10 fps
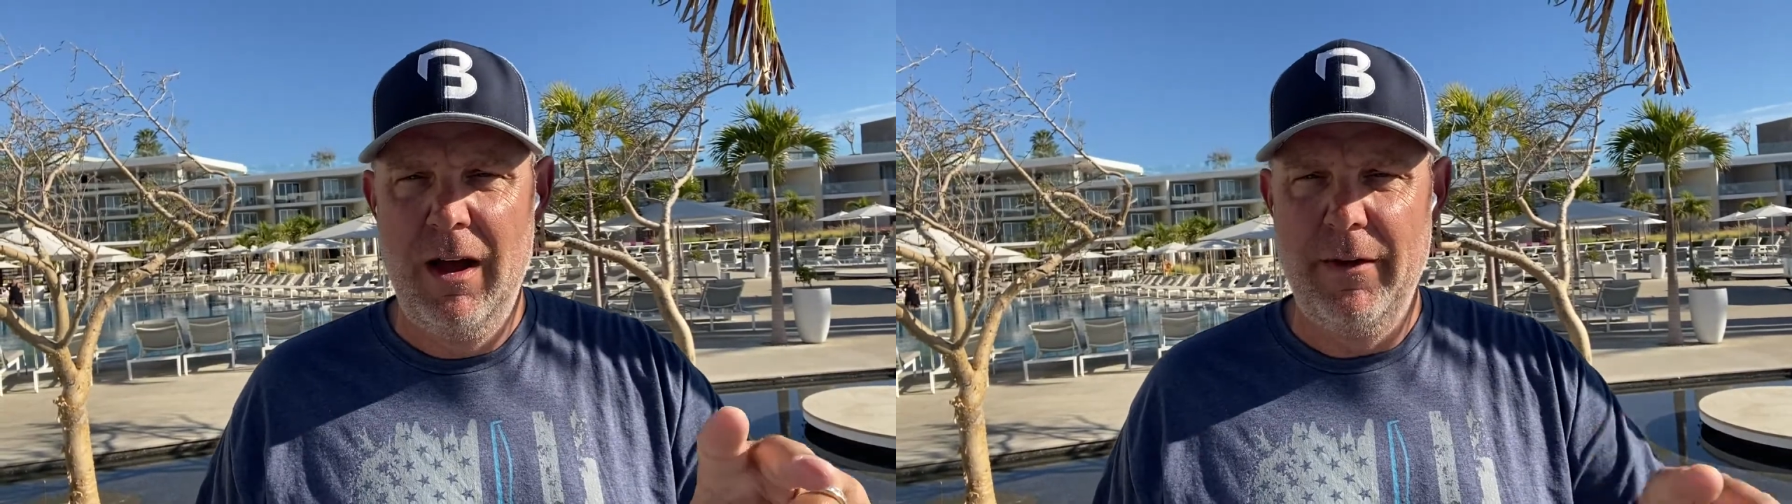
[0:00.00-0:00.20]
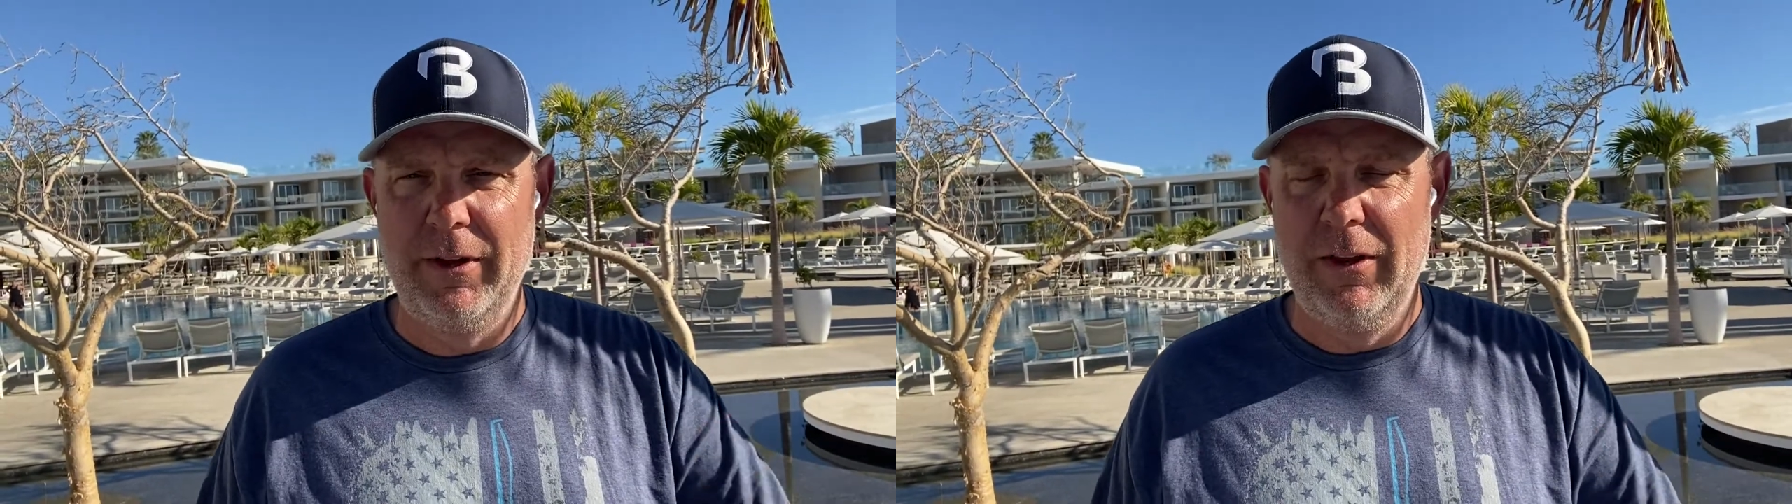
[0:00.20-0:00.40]

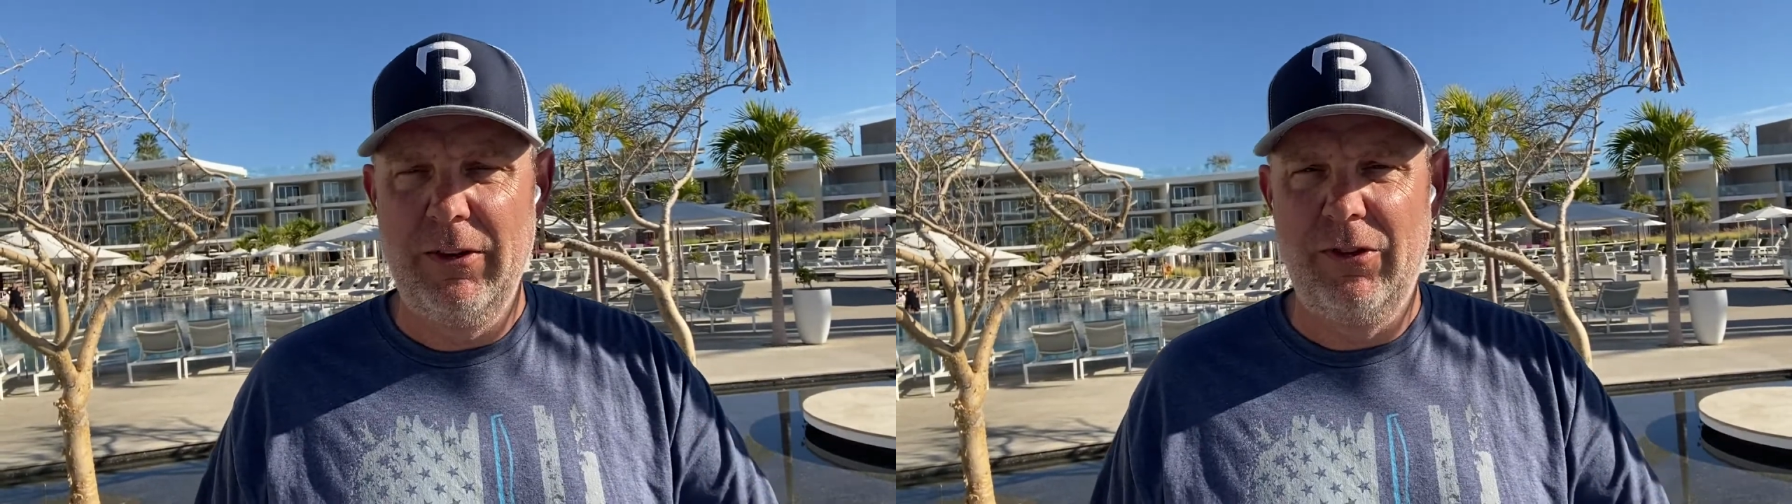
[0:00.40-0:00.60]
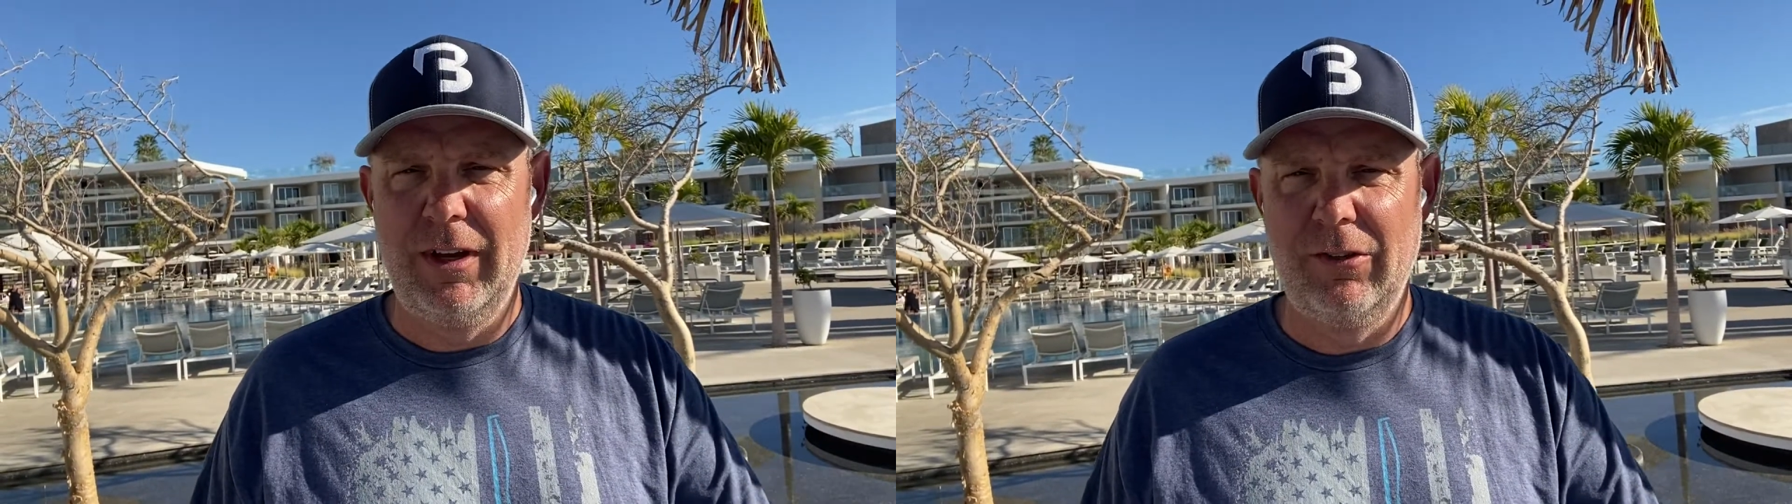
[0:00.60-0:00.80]
of the
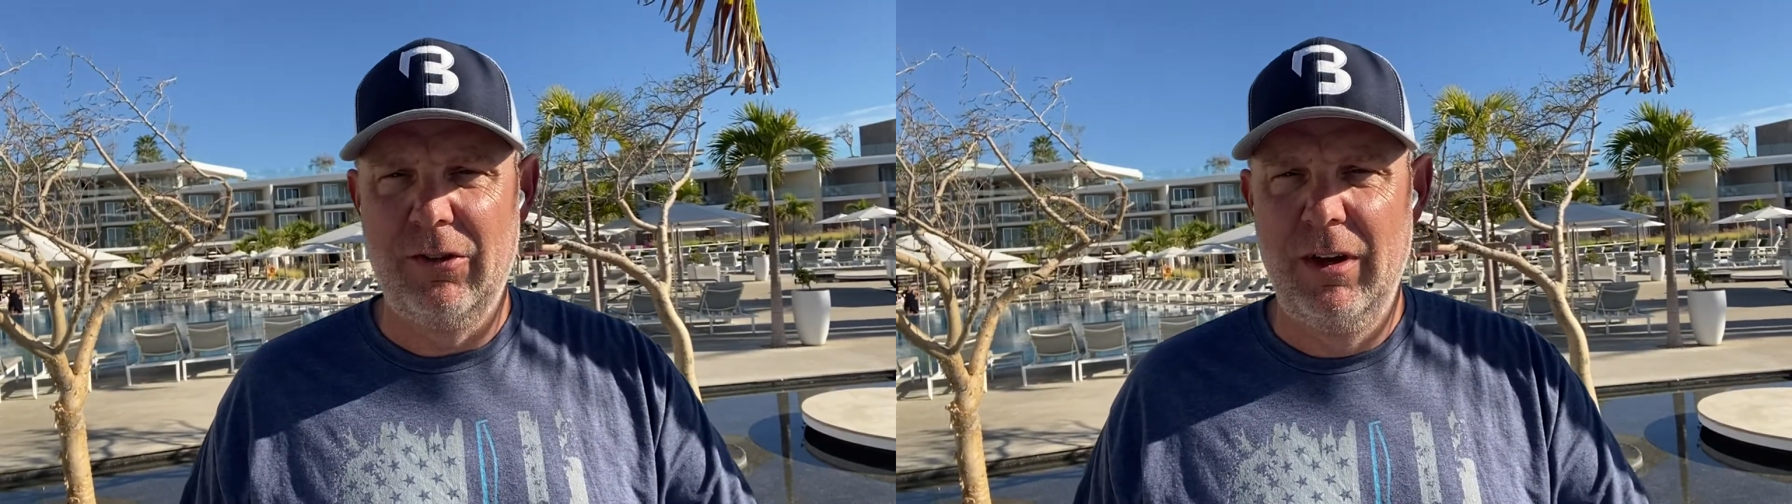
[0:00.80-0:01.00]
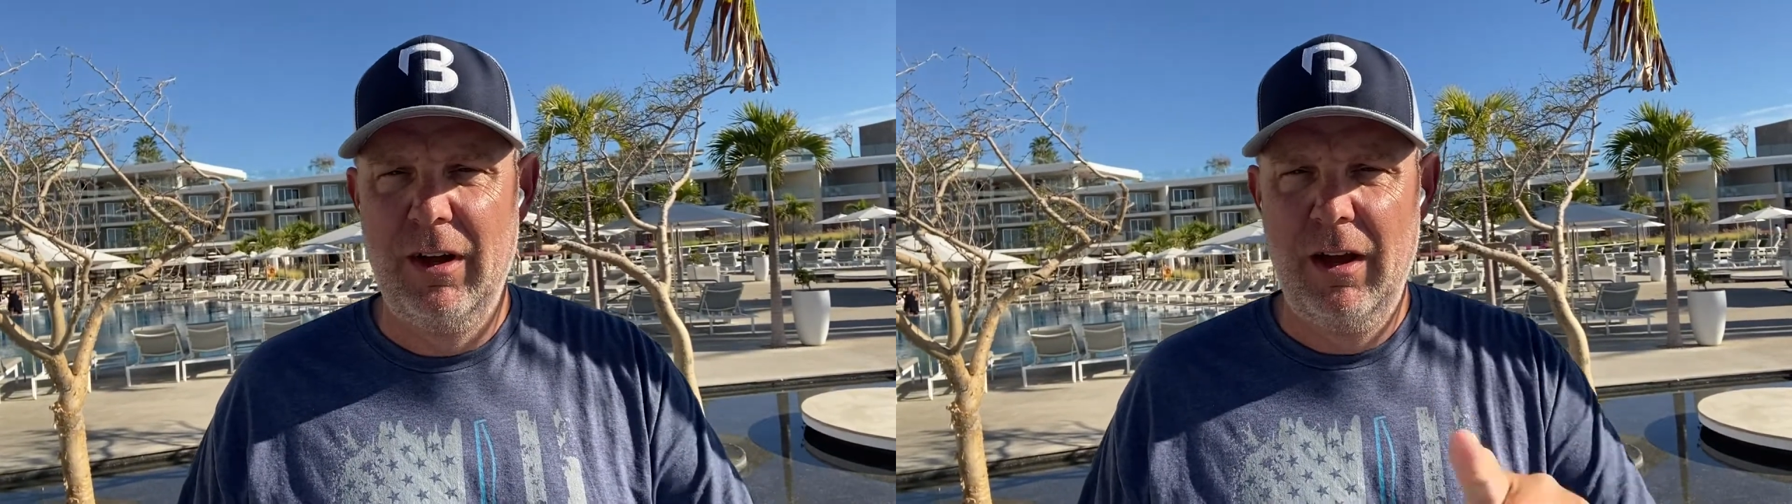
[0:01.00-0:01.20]
listings